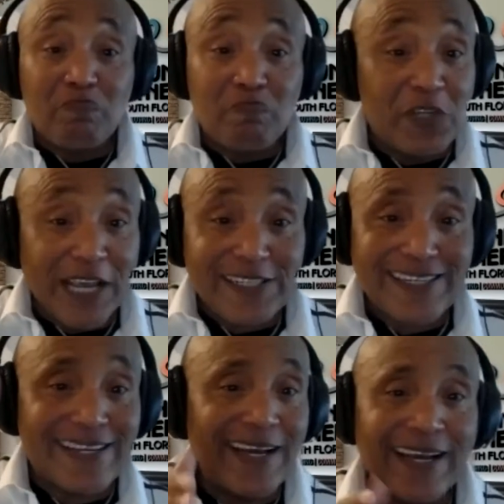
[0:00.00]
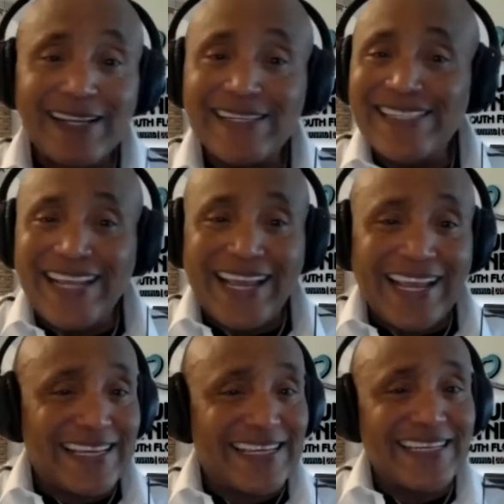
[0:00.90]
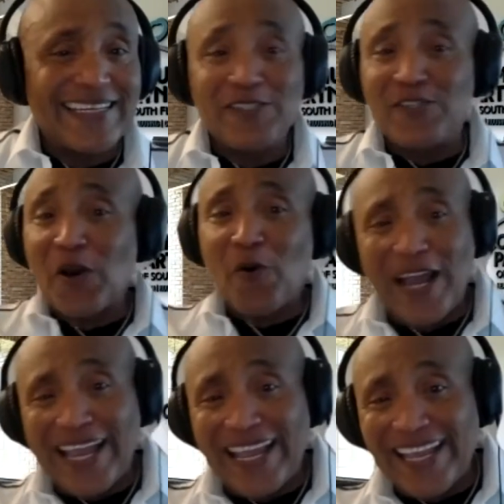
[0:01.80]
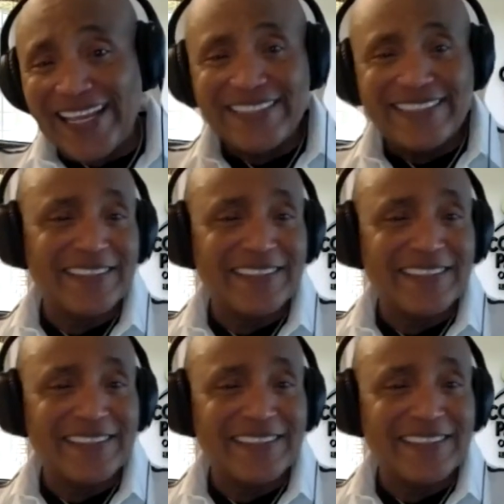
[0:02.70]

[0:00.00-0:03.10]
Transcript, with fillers: Jessica, Nick, Joanne,